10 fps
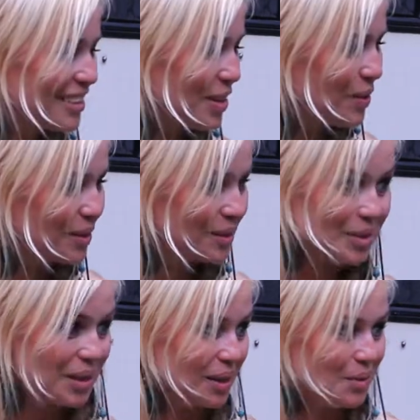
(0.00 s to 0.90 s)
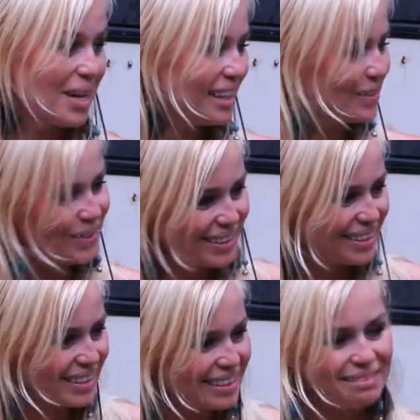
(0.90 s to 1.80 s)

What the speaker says: you know, and you're like, what, really,